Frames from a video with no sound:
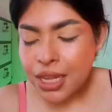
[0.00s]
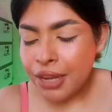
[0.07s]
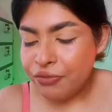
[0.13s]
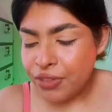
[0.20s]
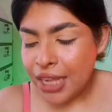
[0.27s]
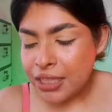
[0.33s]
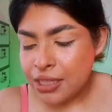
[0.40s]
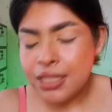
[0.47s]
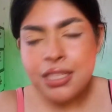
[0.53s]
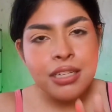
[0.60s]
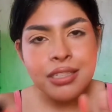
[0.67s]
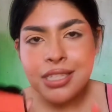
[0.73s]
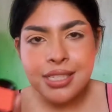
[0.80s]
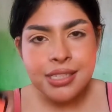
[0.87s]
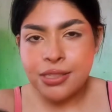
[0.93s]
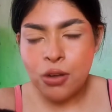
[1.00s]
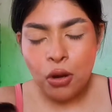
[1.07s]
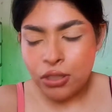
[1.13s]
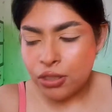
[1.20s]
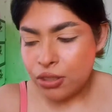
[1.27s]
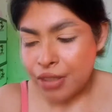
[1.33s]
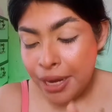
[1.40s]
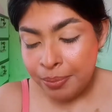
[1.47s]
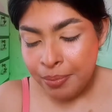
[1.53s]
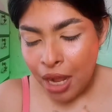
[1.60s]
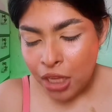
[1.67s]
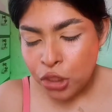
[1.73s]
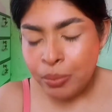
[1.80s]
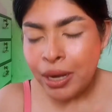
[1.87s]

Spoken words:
If that's concerned, this is not that much,